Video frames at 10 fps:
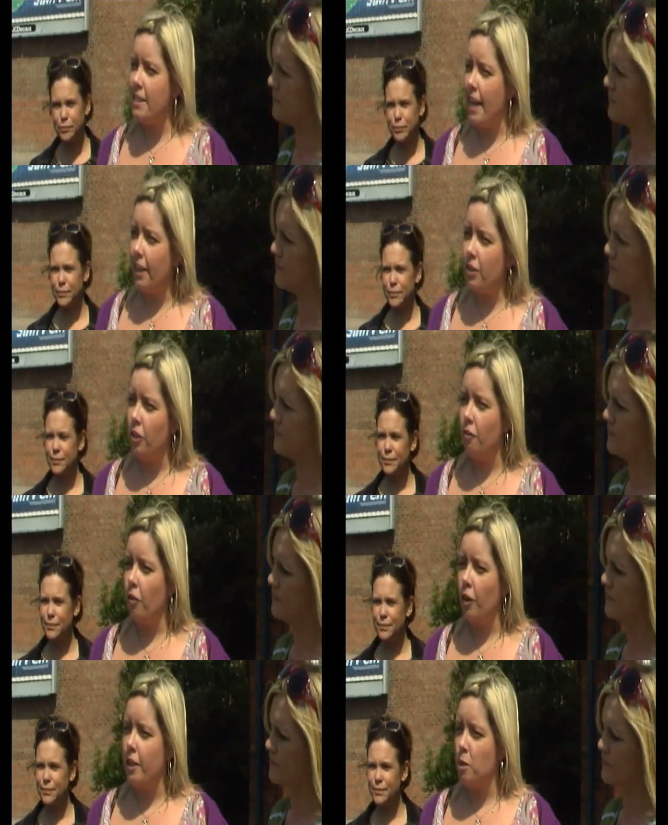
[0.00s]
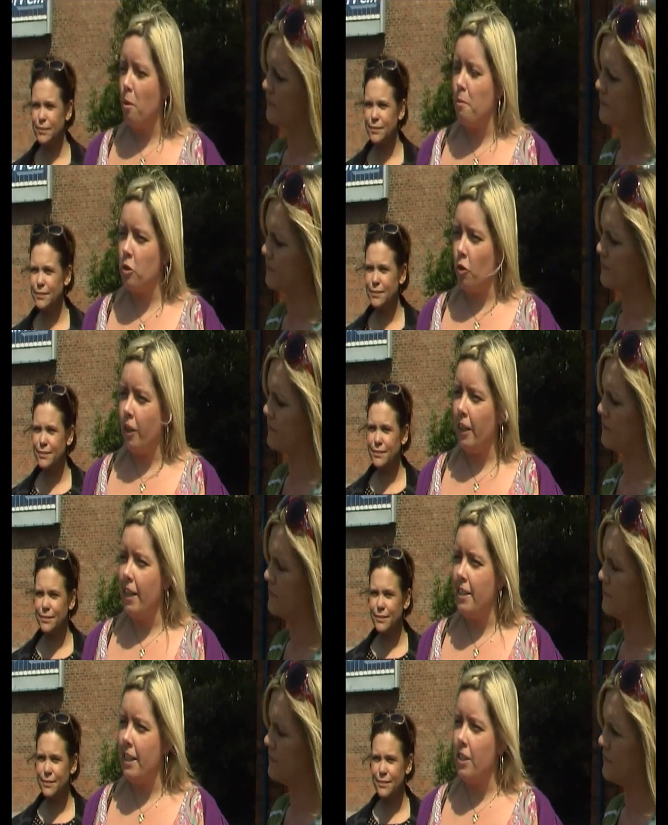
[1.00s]
Speaker 1: sector and various women's
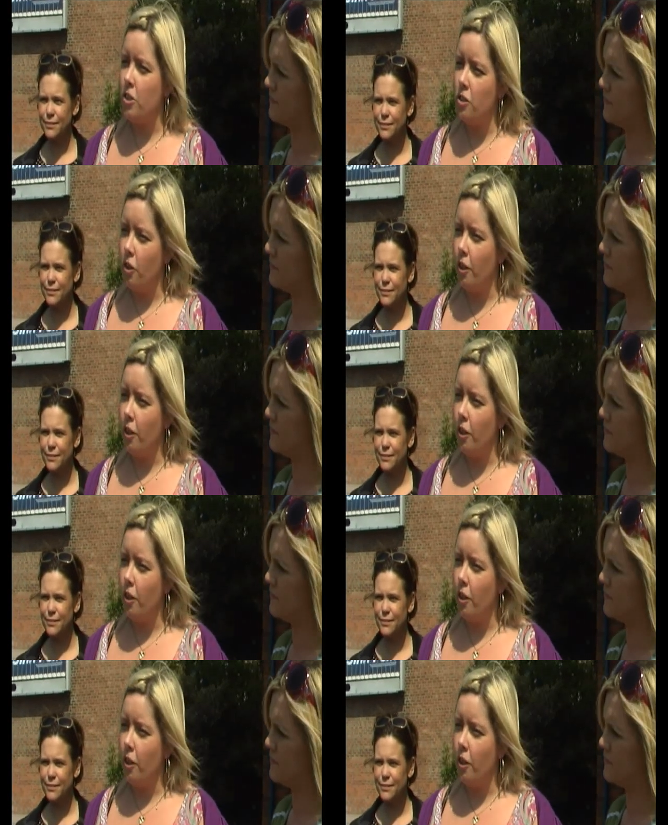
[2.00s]
organisations,